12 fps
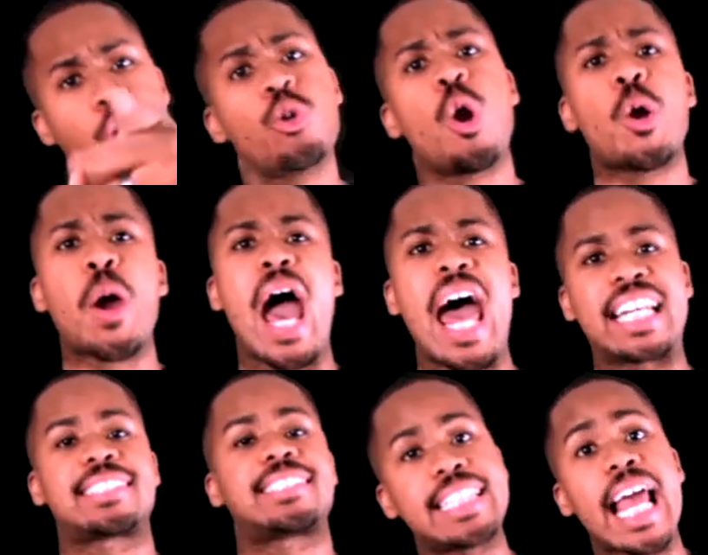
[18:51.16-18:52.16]
you don't know how to
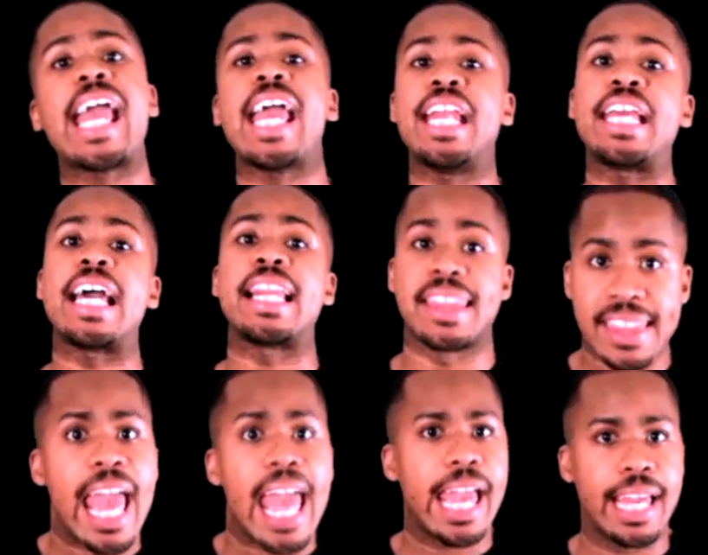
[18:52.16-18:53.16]
stay in your
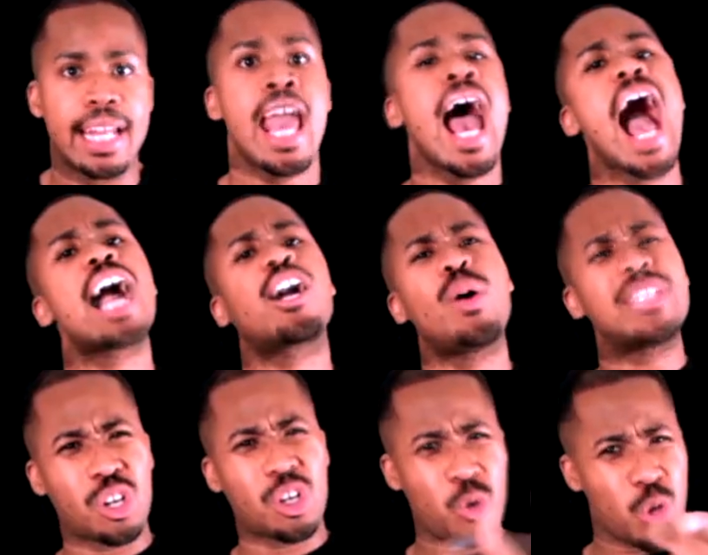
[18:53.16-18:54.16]
lane. No, I
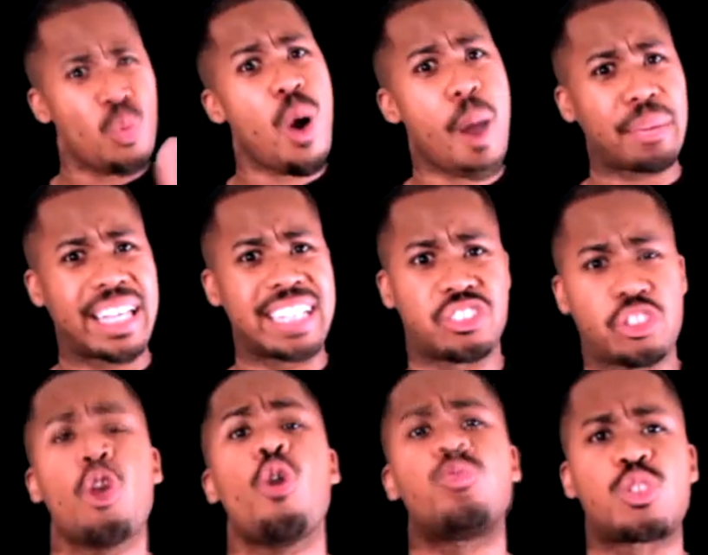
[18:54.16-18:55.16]
question who you are because
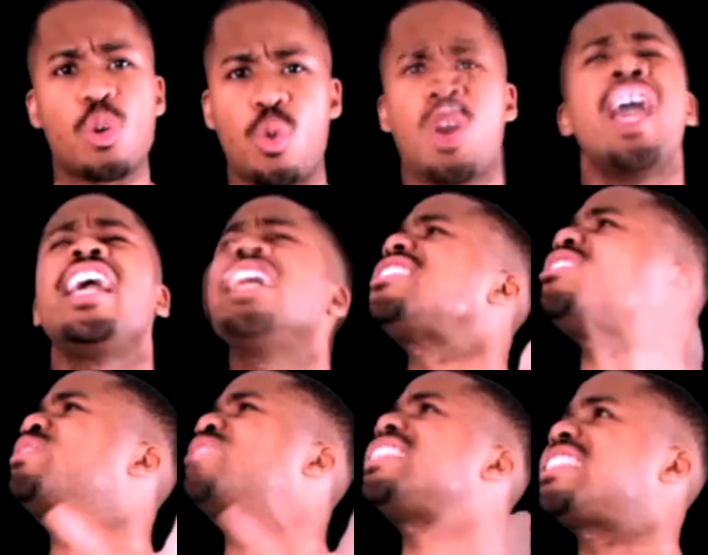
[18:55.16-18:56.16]
you do. You're so
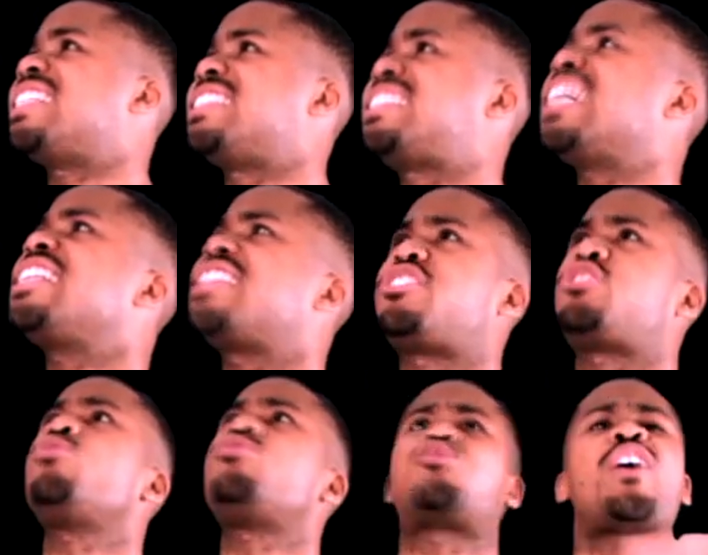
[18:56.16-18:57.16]
discontent that
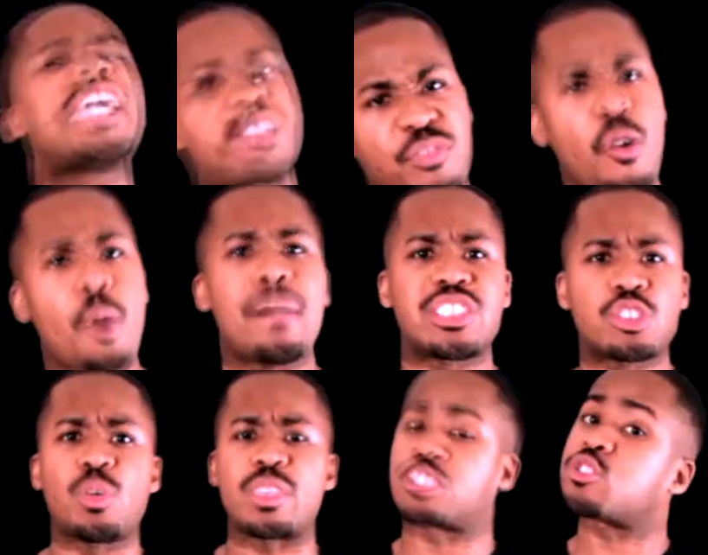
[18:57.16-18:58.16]
you transform us
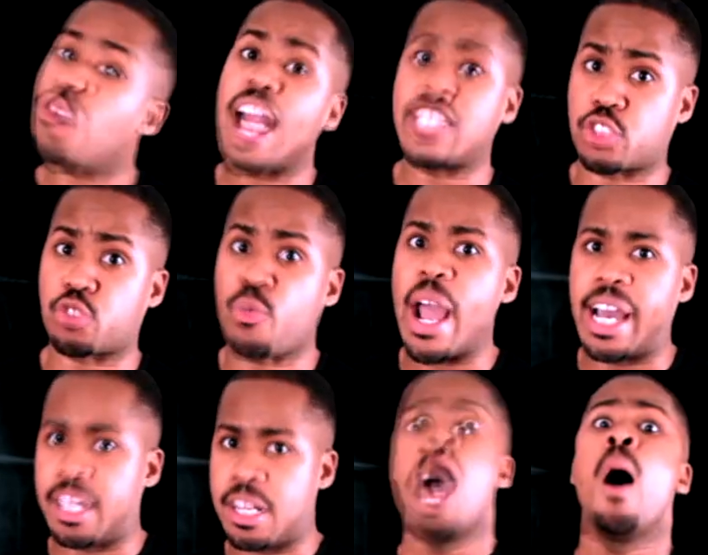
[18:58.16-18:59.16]
to a scratch
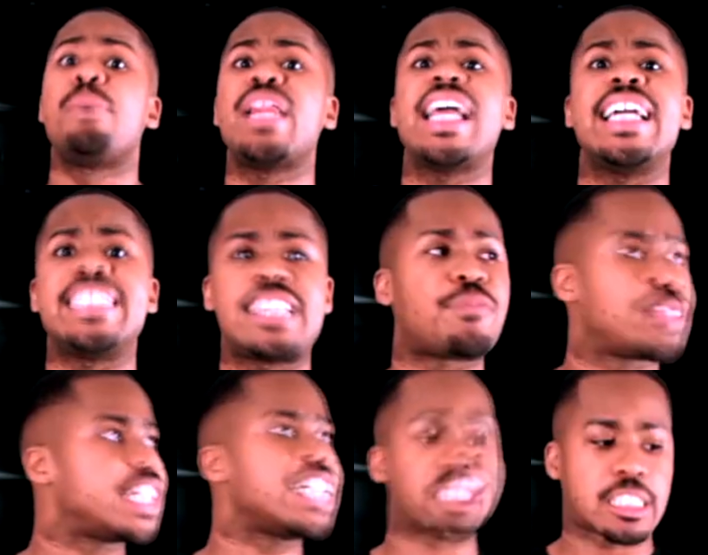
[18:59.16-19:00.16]
record, playing
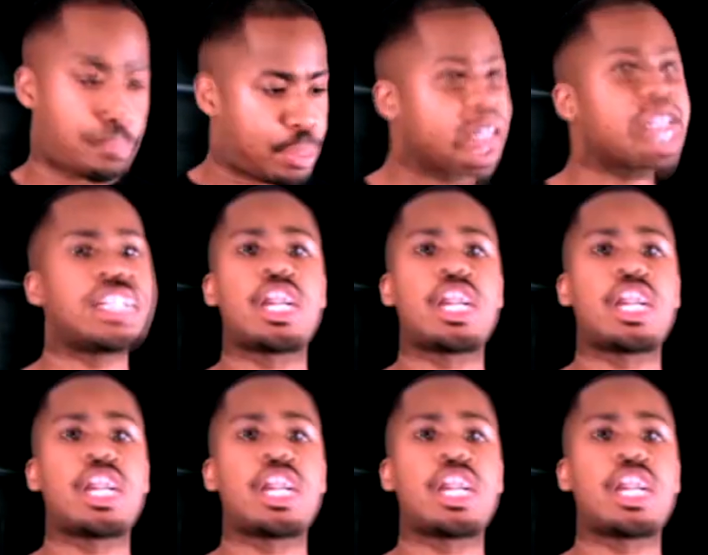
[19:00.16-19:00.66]
different things depending